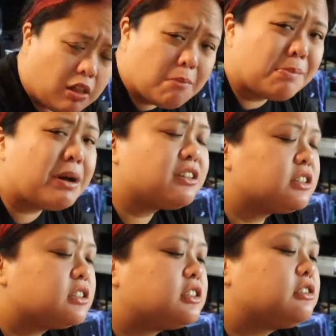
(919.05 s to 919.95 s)
My mouth
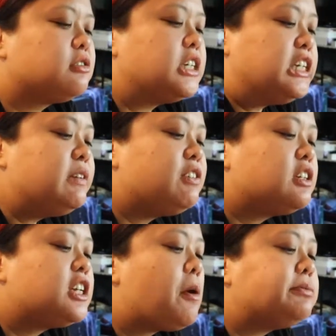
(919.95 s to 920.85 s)
is a little grainy
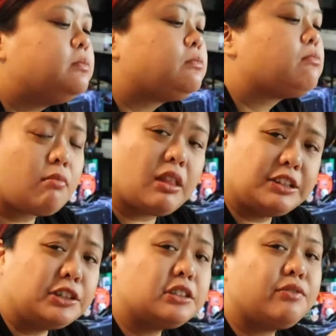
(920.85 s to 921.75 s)
feeling.
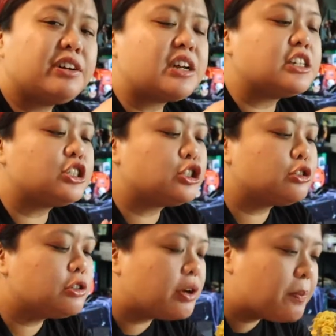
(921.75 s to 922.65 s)
So that's a very nice
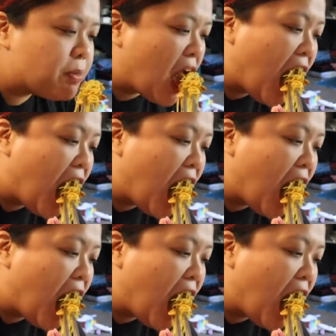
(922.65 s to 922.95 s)
chew to them.